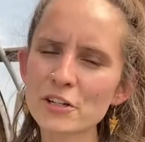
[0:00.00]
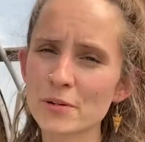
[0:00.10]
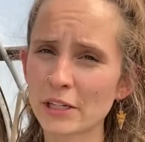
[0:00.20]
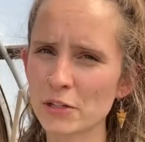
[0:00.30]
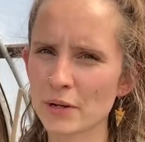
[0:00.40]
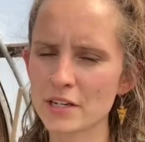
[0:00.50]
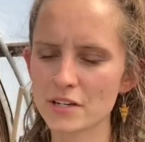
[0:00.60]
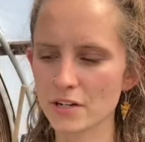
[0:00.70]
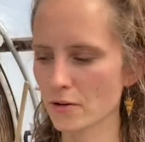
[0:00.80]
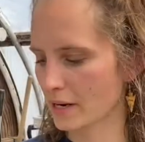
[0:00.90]
trick you can
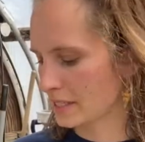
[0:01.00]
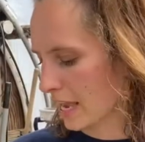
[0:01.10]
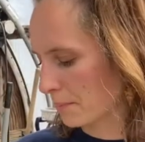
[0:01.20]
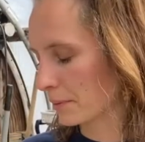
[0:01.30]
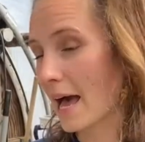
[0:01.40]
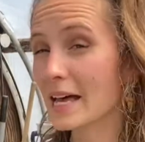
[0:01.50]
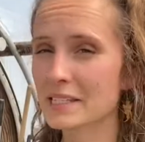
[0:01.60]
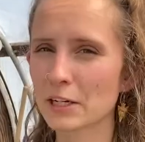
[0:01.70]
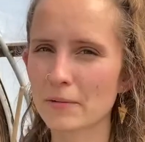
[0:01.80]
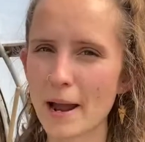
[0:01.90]
do is add
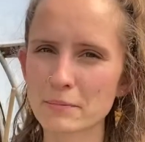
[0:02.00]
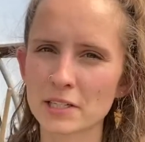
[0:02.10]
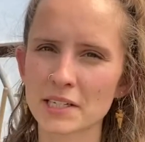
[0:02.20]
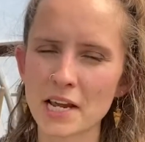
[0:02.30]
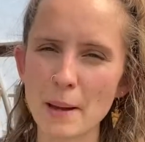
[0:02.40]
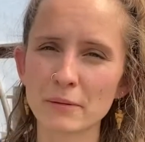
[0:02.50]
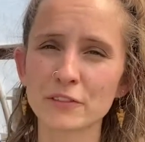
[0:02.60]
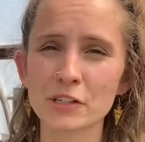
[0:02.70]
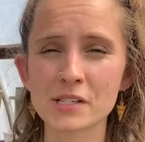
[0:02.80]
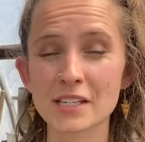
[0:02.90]
plastic wrap to the top
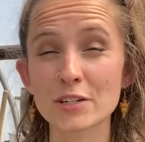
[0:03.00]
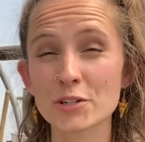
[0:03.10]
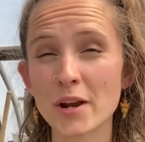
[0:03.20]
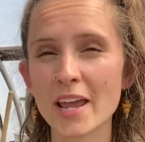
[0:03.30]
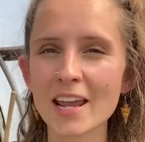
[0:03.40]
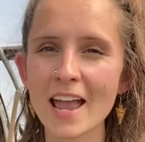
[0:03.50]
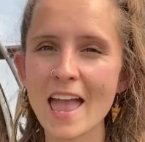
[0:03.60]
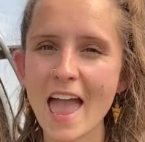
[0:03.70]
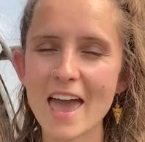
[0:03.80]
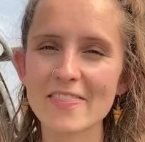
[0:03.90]
of your seed tray,
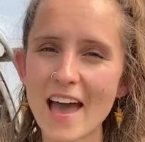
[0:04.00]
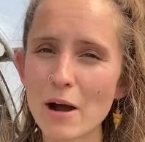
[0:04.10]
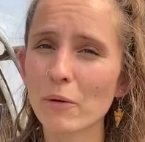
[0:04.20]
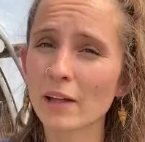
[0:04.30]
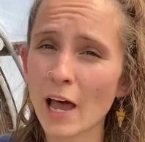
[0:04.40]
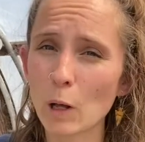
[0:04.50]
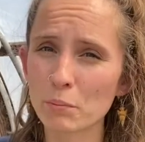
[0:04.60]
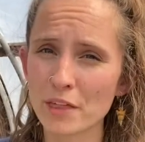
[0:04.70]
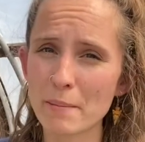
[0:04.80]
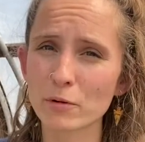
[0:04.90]
and that will
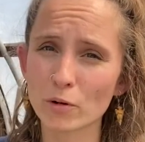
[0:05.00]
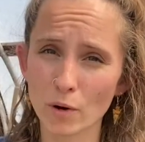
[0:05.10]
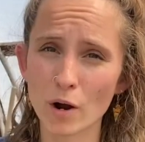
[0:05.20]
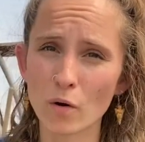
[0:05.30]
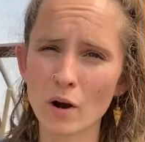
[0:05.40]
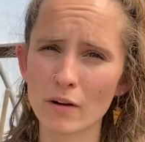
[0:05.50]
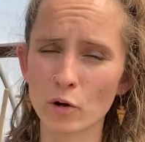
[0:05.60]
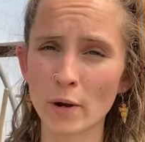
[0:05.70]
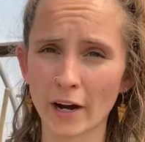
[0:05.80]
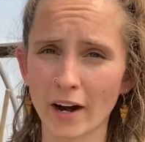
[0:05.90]
help them grow
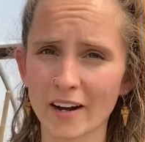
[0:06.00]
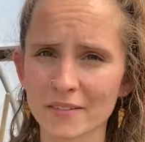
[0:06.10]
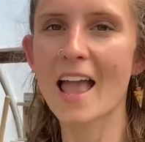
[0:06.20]
quicker.